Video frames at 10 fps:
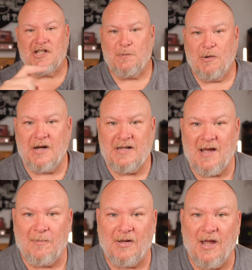put it
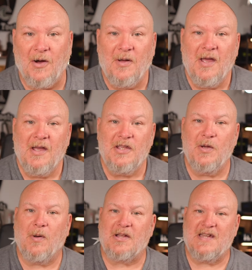down below.
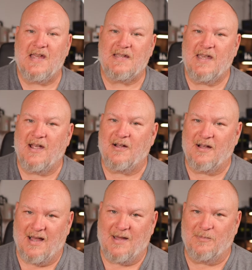You all take care.
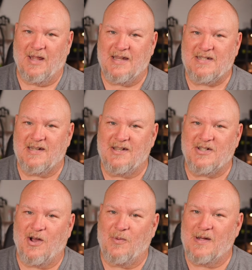God bless. And as
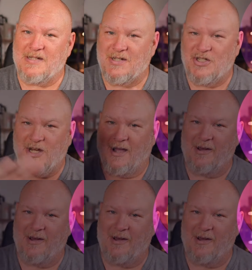always, shine